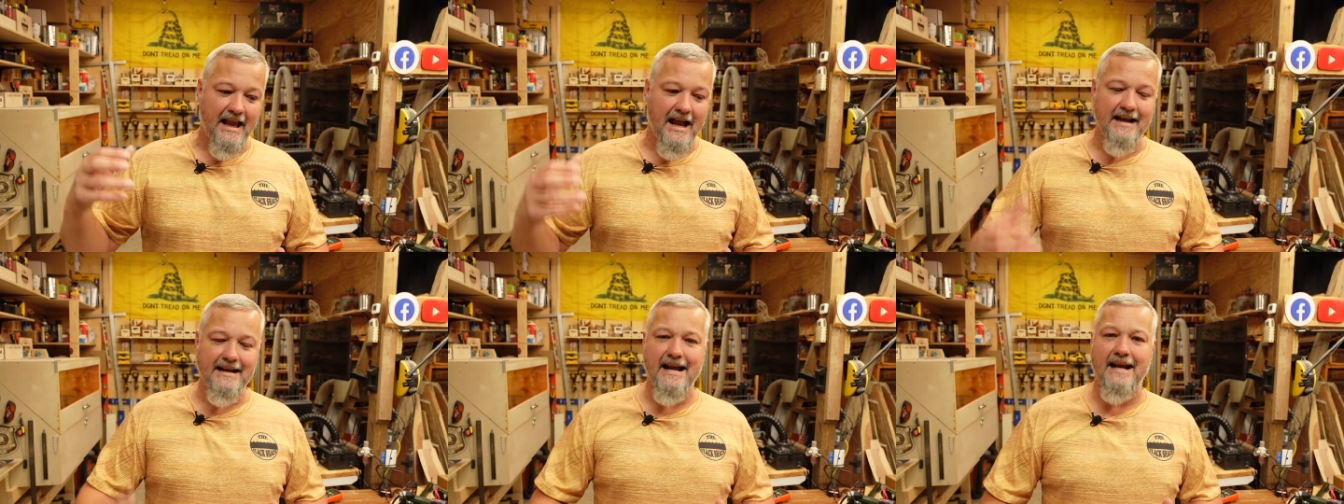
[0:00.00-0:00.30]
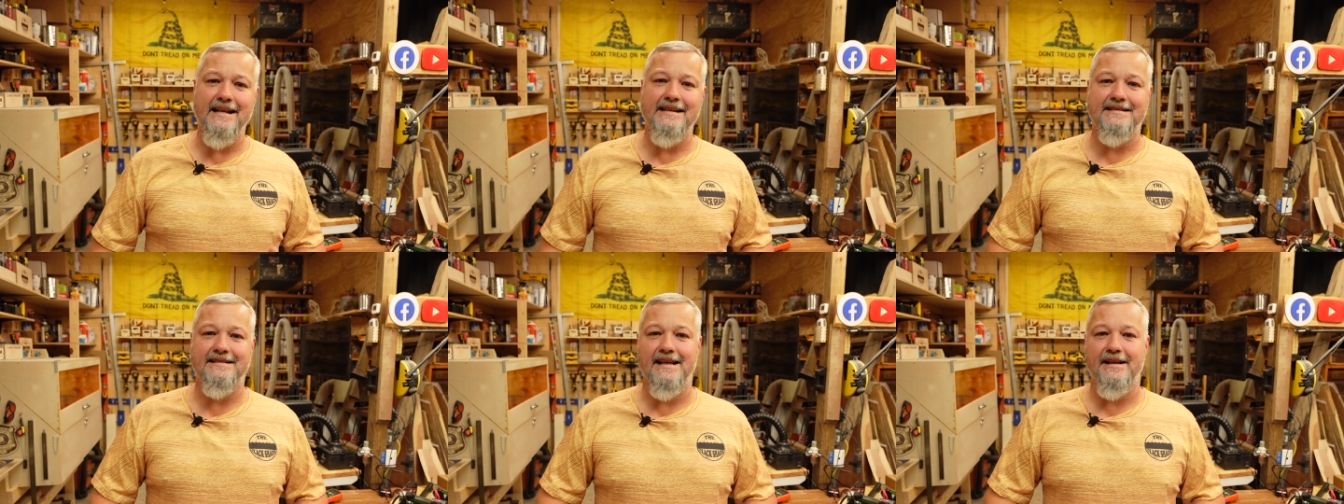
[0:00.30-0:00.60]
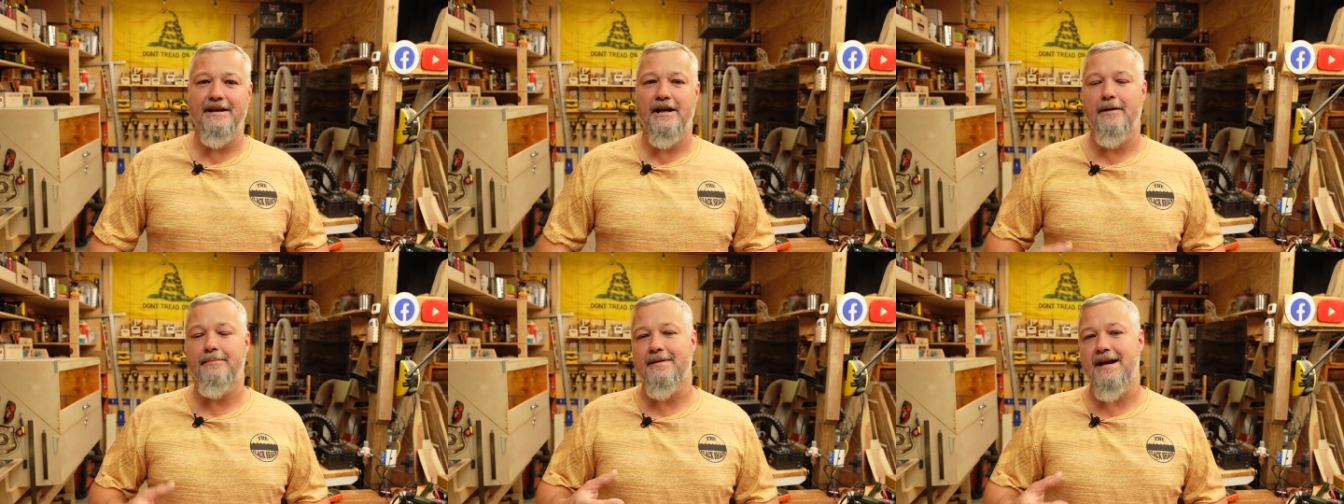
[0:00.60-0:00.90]
I got it
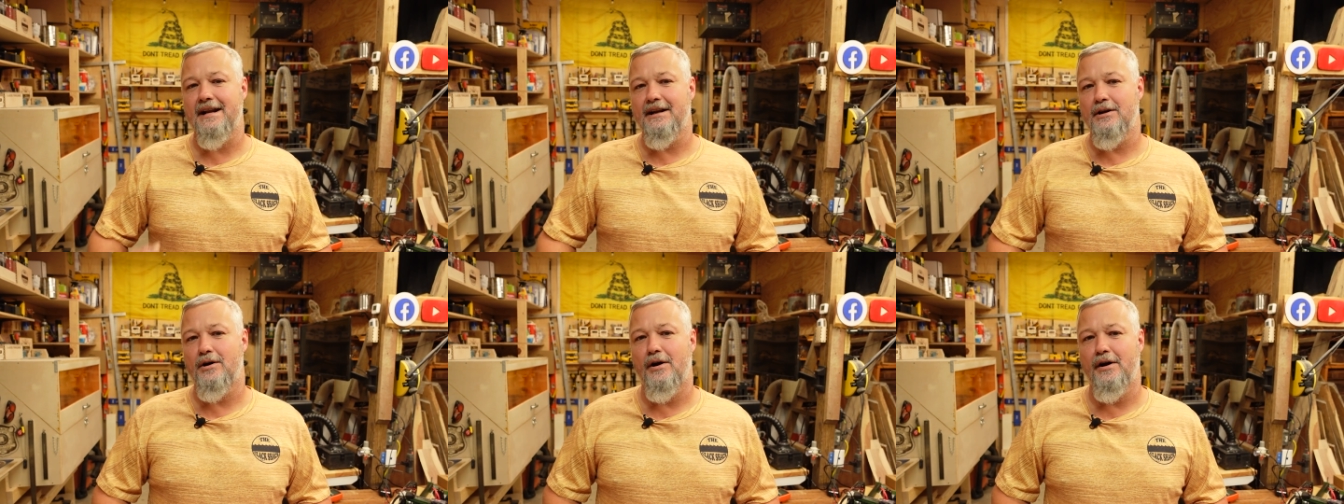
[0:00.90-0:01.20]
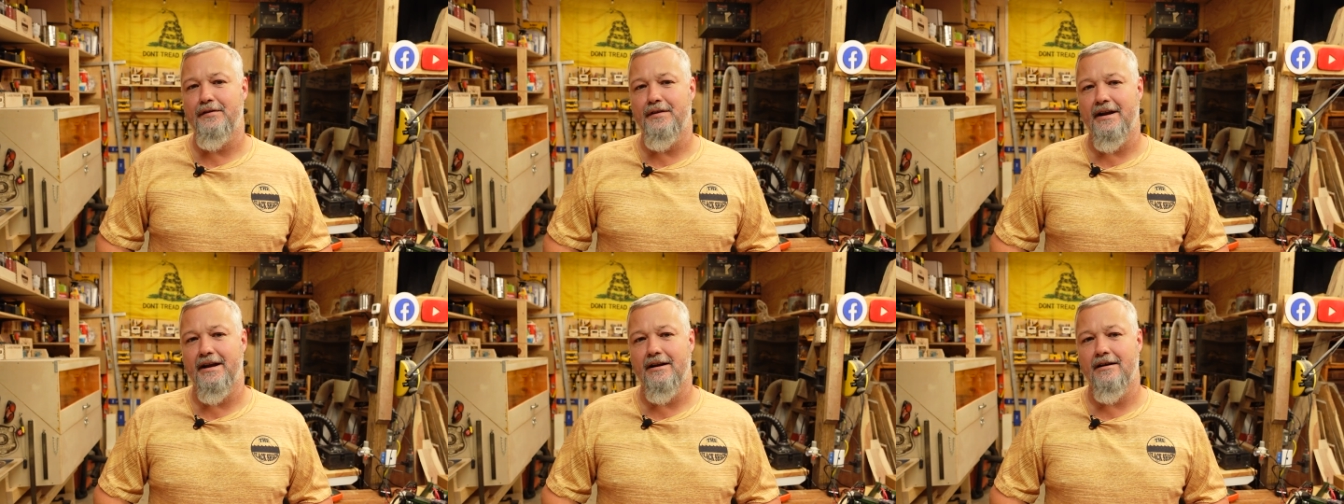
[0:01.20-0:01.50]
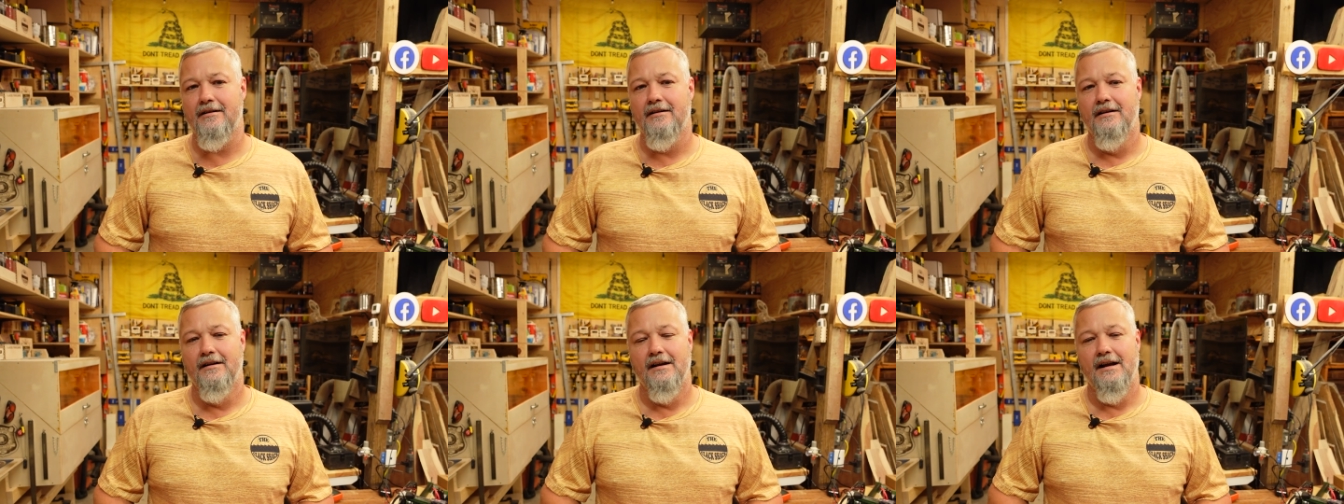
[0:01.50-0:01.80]
set up, got it on
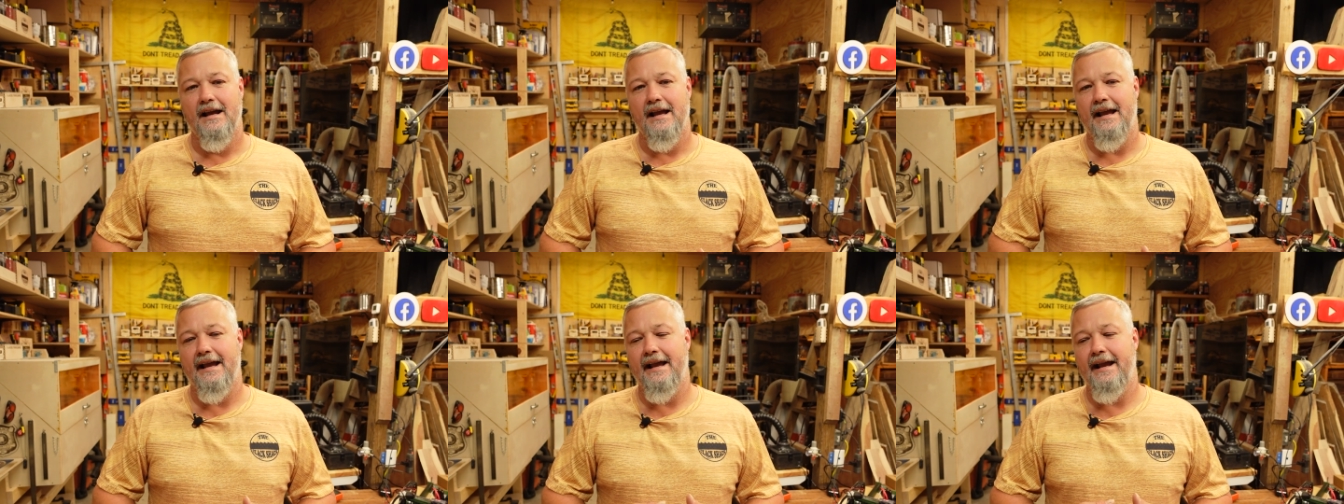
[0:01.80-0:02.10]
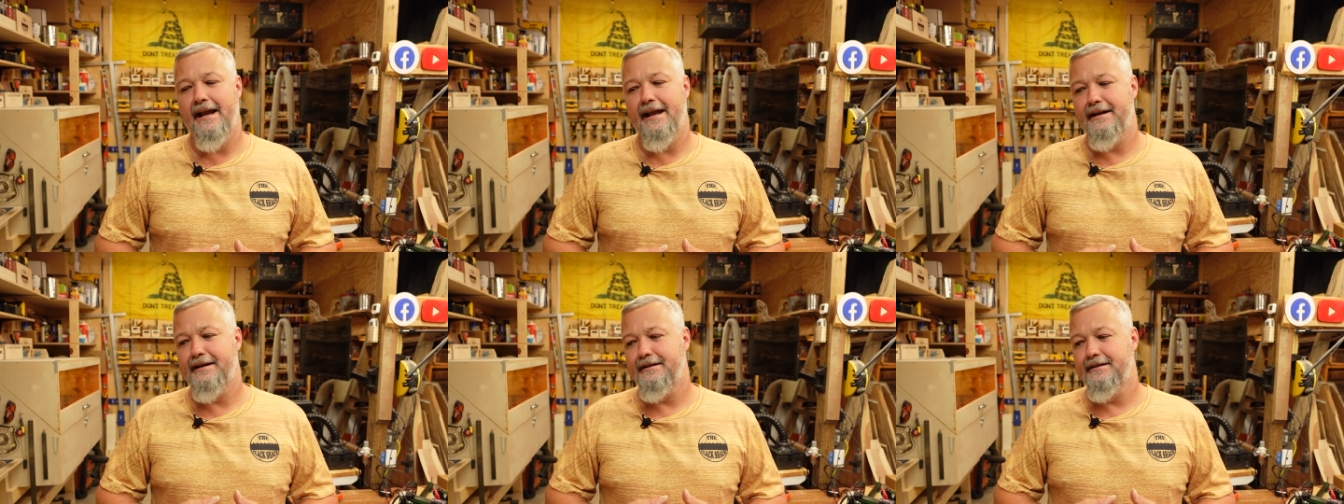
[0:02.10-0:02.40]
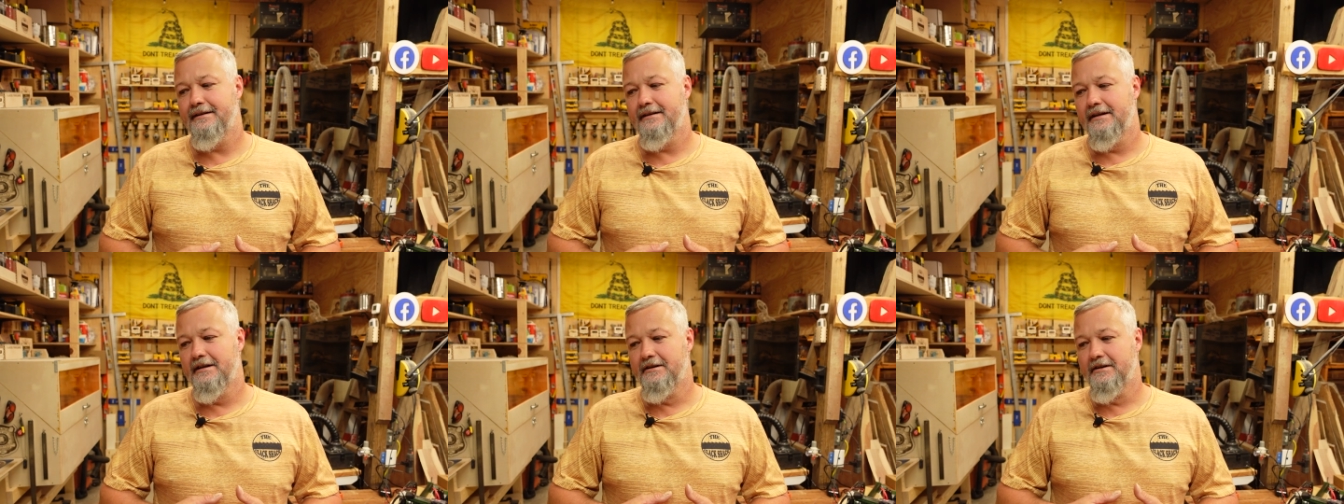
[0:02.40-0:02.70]
there,
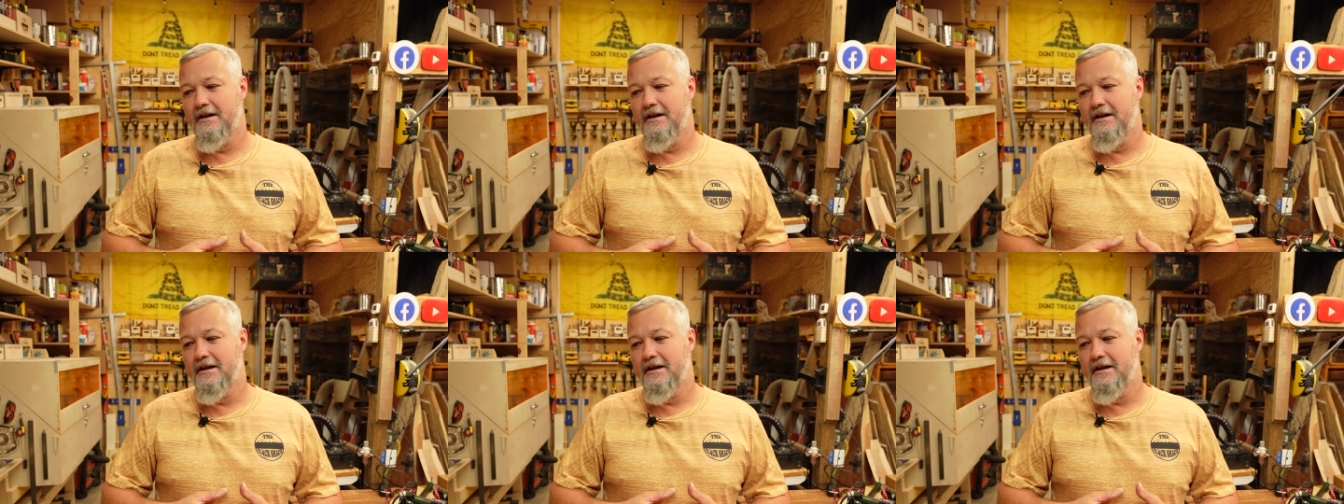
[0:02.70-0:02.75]
and